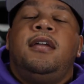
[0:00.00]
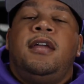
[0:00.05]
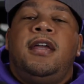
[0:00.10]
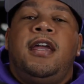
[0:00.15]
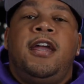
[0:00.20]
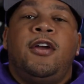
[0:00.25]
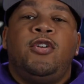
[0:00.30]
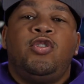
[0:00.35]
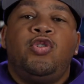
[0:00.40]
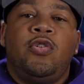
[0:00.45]

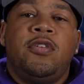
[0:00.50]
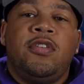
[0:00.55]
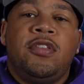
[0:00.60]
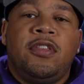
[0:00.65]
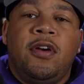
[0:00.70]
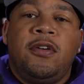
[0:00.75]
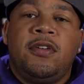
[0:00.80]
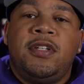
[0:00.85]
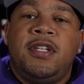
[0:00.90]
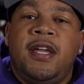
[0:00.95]
Air Jordan
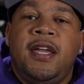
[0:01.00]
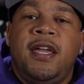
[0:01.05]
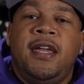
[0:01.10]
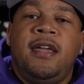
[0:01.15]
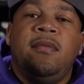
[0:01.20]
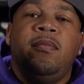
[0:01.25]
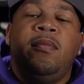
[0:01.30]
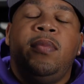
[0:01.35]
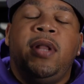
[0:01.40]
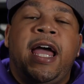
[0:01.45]

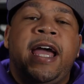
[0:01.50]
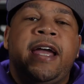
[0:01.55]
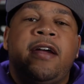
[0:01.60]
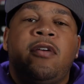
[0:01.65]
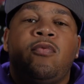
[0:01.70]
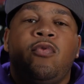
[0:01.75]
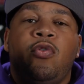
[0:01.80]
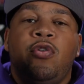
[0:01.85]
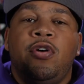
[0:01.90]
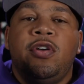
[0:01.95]
13 Black
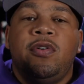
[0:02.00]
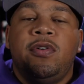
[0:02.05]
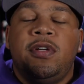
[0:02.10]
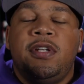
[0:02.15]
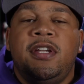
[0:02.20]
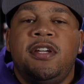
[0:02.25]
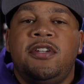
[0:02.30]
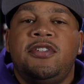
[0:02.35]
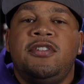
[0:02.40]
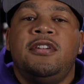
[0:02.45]
and Royal
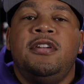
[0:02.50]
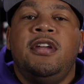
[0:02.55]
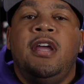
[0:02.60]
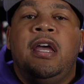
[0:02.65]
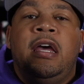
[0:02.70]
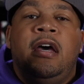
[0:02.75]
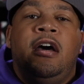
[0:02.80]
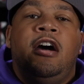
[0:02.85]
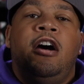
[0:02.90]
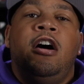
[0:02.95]
Edition.
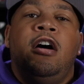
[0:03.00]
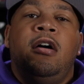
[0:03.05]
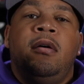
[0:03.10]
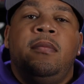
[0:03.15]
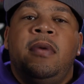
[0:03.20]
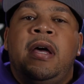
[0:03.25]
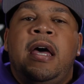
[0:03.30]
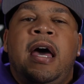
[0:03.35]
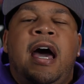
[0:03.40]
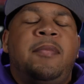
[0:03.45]
I'm
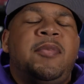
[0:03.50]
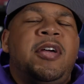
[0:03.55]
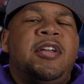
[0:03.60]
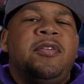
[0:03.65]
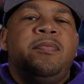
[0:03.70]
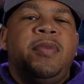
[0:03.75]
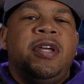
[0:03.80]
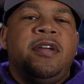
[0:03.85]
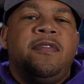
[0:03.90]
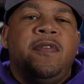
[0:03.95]
not a
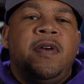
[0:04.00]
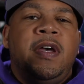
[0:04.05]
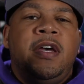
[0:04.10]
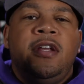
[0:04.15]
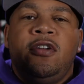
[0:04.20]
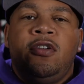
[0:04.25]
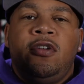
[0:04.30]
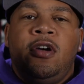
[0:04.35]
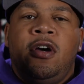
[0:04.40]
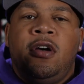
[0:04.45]
big fan
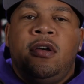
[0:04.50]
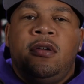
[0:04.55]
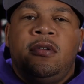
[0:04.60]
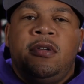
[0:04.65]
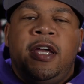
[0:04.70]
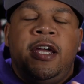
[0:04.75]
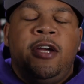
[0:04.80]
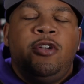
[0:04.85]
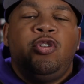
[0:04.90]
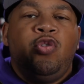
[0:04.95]

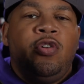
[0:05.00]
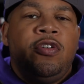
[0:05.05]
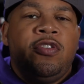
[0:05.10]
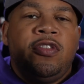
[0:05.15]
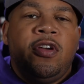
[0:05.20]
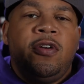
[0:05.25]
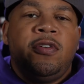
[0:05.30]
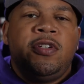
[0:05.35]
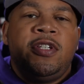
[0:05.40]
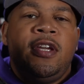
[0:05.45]
of Air Jordan
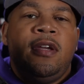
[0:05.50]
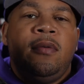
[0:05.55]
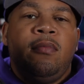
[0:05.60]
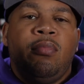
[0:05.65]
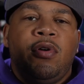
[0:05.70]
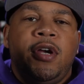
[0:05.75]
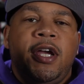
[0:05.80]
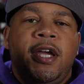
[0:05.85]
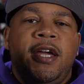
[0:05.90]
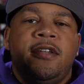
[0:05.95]
13
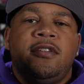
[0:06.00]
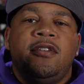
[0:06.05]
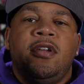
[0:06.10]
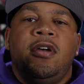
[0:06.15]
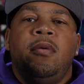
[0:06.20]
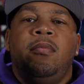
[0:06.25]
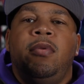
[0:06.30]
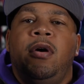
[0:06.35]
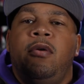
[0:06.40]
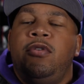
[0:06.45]
Breads,
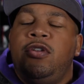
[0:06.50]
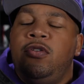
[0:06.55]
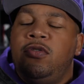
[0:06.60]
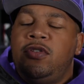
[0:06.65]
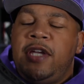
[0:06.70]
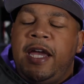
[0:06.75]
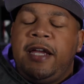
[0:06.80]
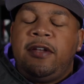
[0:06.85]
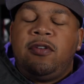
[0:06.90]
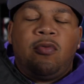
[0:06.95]
but when you
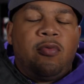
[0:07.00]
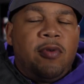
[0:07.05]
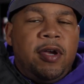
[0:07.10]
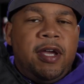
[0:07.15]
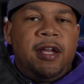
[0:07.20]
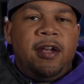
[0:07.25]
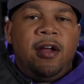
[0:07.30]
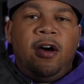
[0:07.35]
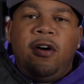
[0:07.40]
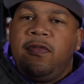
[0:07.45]
take the
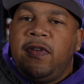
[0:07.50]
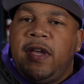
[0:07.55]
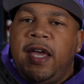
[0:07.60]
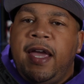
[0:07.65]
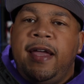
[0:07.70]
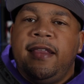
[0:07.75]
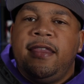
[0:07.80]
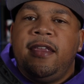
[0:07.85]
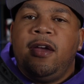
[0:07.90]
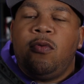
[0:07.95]
red off and
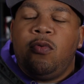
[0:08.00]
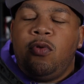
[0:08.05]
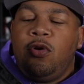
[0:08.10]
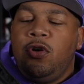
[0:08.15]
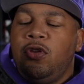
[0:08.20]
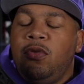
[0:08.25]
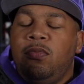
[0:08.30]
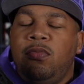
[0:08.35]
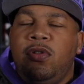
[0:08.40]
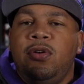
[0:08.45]
add that
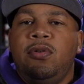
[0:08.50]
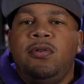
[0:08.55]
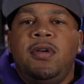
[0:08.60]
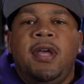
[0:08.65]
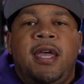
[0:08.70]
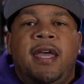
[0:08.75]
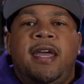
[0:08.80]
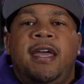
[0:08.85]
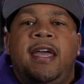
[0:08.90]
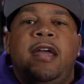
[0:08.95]
royal blue,
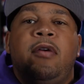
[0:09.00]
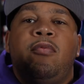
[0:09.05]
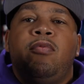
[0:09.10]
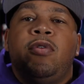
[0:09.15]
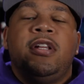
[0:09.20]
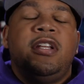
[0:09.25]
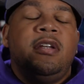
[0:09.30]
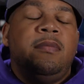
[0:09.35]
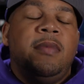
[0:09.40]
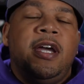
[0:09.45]
it
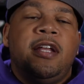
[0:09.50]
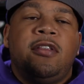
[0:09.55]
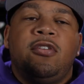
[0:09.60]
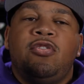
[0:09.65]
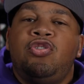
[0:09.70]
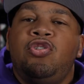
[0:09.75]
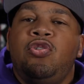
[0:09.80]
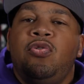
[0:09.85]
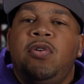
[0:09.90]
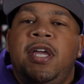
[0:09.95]
really made the
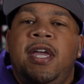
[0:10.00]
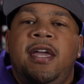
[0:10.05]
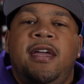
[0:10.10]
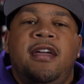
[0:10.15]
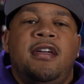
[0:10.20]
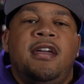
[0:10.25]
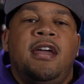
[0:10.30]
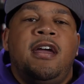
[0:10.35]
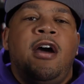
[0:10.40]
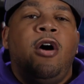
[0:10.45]
shoe
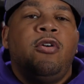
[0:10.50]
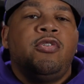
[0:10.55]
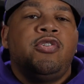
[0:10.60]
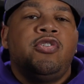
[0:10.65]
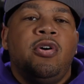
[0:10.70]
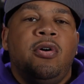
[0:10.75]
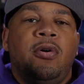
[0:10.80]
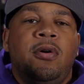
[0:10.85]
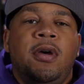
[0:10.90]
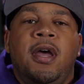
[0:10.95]
hit.
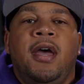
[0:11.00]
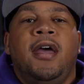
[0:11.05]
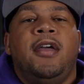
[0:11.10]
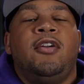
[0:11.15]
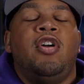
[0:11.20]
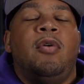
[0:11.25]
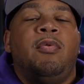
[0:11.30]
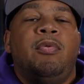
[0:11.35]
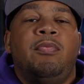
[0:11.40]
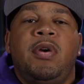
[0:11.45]
Also,
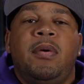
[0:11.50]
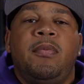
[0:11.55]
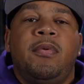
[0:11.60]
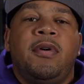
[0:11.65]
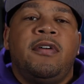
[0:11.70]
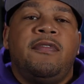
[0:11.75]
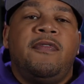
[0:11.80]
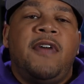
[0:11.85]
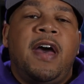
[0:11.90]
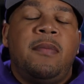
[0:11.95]
I'm a member
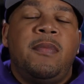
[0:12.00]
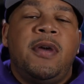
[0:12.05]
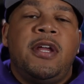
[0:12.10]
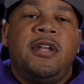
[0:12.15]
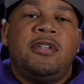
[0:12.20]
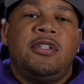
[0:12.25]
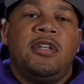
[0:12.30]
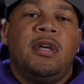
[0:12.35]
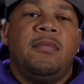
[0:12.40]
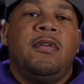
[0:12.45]
of Phi Beta
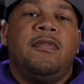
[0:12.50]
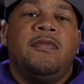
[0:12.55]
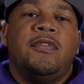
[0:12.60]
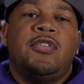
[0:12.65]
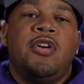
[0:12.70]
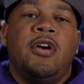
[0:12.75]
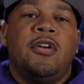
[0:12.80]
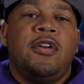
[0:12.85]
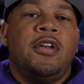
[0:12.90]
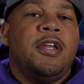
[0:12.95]
Sigma
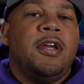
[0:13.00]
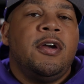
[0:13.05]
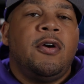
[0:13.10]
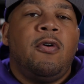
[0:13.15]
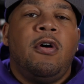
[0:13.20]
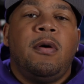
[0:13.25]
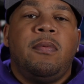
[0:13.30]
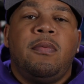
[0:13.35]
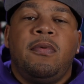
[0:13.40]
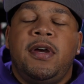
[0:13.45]
Fraternity
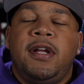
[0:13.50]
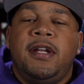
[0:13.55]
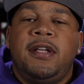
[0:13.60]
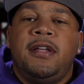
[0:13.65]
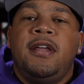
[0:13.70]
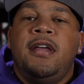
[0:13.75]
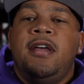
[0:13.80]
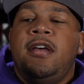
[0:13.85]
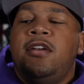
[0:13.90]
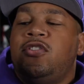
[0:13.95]

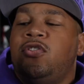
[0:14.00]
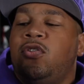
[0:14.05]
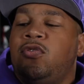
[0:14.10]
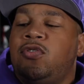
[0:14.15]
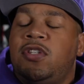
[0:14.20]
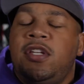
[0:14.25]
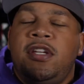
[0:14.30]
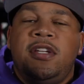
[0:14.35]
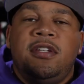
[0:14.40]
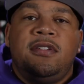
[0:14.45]
Incorporated, so
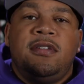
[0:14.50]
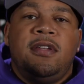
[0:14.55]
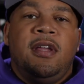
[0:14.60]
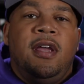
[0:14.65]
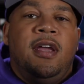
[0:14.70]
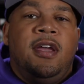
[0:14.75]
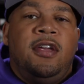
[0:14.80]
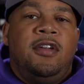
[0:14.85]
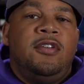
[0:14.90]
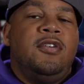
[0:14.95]
since
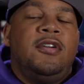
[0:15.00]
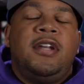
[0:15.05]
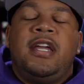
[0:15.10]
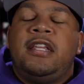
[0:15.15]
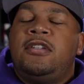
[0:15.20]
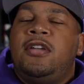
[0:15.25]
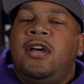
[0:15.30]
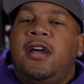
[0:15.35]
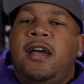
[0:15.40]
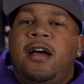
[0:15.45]
they
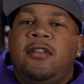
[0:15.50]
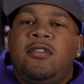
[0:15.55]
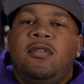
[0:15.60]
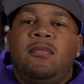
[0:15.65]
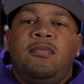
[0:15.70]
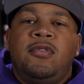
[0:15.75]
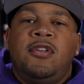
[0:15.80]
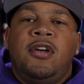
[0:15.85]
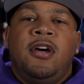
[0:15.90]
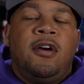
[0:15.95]
took out
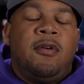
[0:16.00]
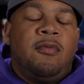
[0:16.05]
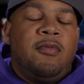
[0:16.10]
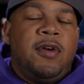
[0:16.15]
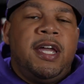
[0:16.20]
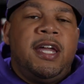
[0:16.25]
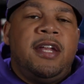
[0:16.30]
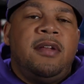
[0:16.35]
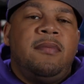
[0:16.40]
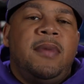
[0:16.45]
the
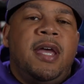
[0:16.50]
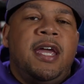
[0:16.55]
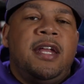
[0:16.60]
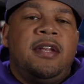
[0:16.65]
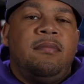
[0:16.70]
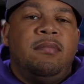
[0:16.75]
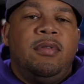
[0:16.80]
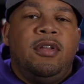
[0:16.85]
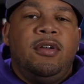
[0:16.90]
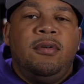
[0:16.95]
red and made
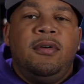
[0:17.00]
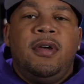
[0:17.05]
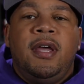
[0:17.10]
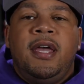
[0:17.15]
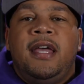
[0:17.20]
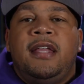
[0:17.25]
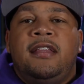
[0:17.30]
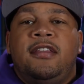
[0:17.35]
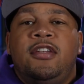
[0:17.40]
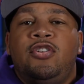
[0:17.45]
it blue,
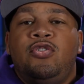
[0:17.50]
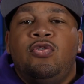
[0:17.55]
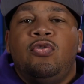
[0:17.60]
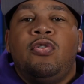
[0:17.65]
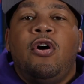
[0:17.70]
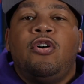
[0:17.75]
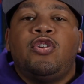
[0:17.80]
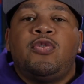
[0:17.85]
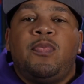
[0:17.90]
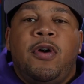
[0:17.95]
this shoe
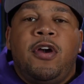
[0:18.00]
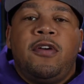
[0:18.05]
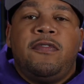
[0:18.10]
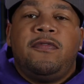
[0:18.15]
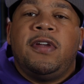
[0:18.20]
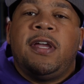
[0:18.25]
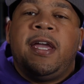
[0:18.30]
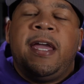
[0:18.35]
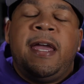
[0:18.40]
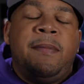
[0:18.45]
goes
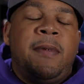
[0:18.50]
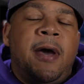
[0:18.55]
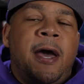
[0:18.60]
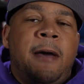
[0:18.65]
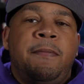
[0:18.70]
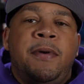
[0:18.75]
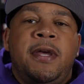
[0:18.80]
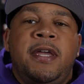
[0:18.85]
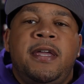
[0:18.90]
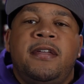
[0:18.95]
perfect in my
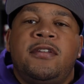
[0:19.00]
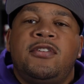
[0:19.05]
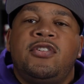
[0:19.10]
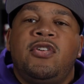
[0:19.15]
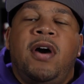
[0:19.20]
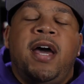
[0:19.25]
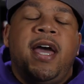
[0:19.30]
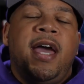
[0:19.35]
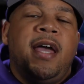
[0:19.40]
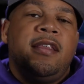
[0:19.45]
opinion. So
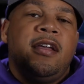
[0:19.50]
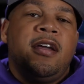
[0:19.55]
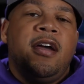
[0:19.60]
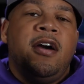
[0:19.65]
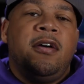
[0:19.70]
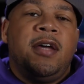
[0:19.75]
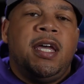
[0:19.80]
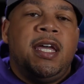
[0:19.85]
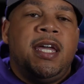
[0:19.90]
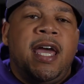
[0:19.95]
I had to go
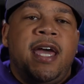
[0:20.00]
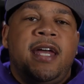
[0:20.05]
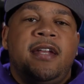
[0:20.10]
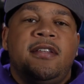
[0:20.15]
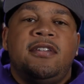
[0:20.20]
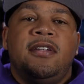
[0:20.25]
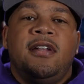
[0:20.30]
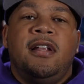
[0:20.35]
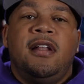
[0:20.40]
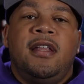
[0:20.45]
ahead and add it
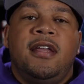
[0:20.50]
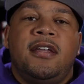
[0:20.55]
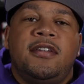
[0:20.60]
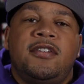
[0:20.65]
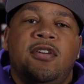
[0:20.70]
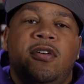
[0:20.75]
to the list.